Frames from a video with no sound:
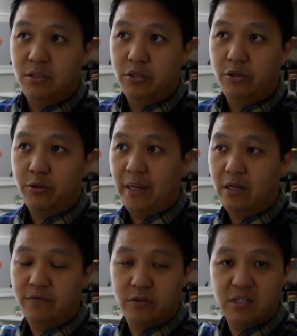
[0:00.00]
you know, you're
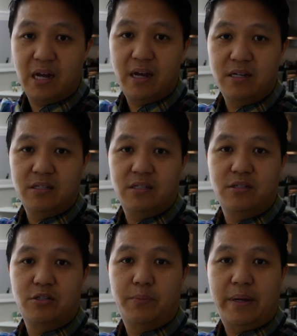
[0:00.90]
paying for size,
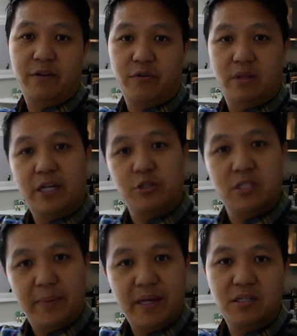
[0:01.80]
you're paying for the extra
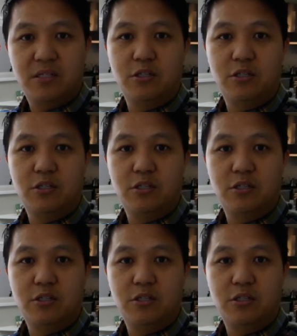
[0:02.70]
space,